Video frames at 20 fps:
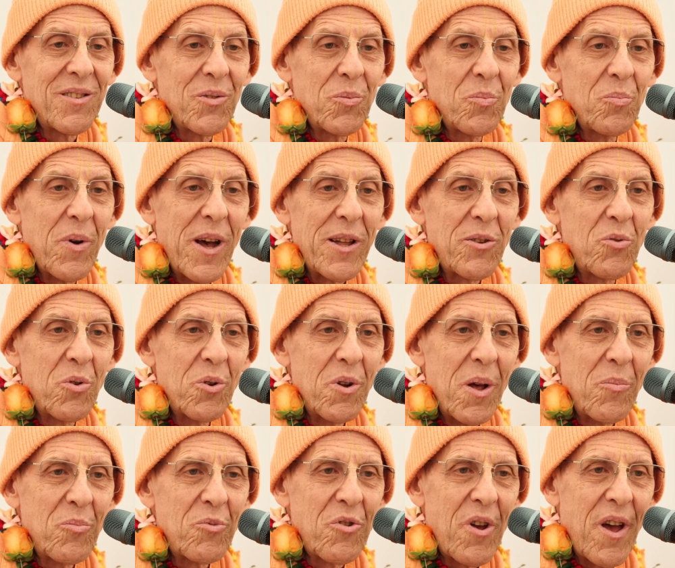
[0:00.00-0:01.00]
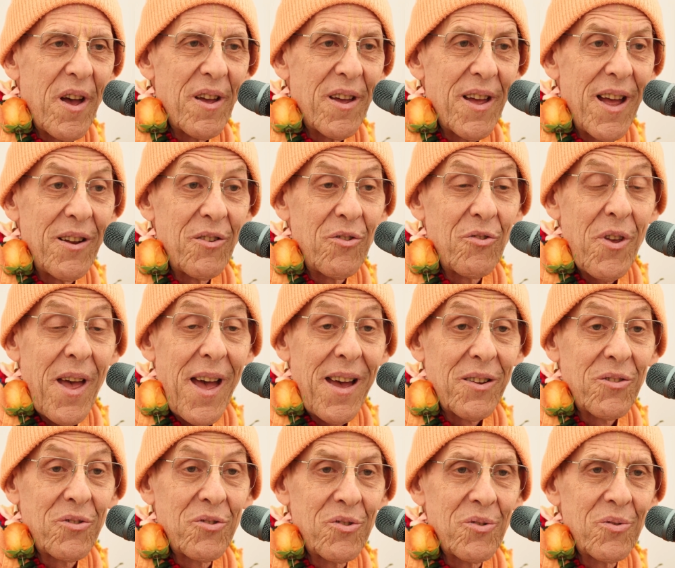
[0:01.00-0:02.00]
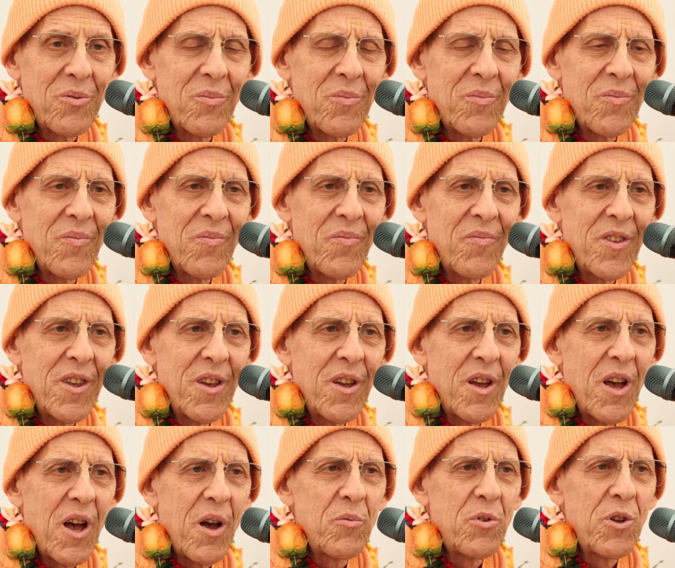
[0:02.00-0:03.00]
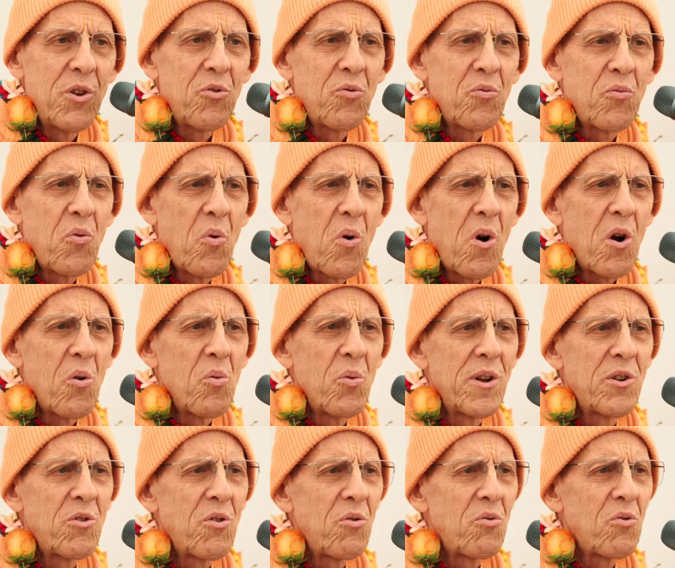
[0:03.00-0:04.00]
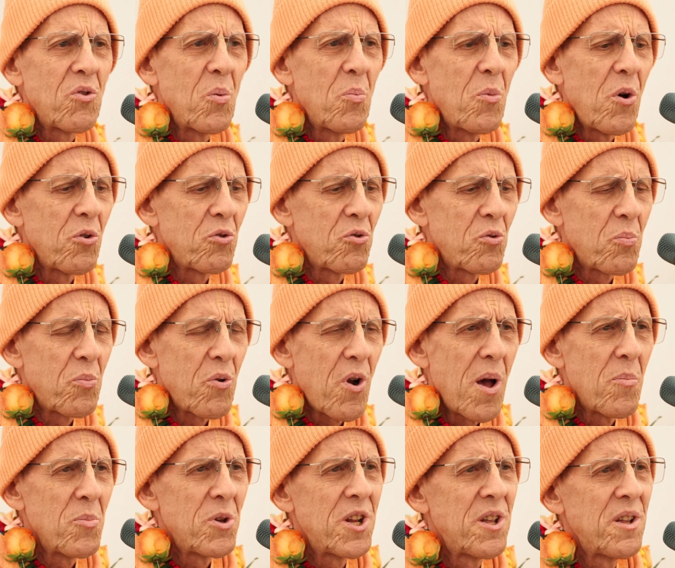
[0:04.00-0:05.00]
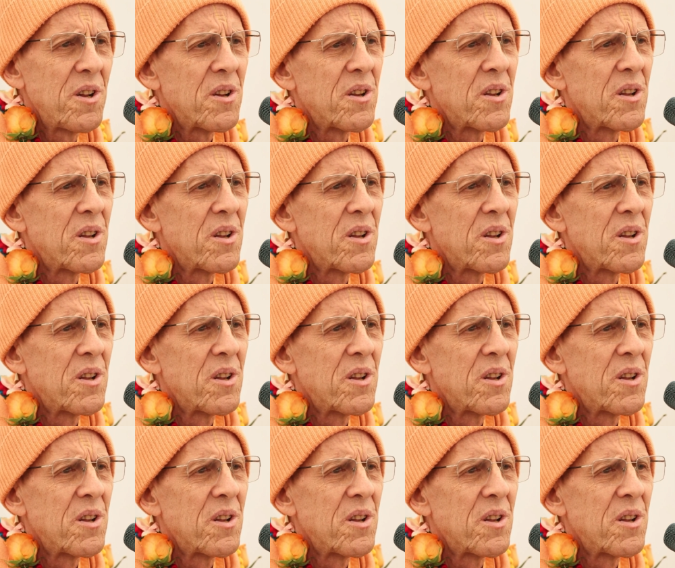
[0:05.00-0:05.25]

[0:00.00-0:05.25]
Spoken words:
Maitunamcha, and sex. Of these four, which is the most prominent?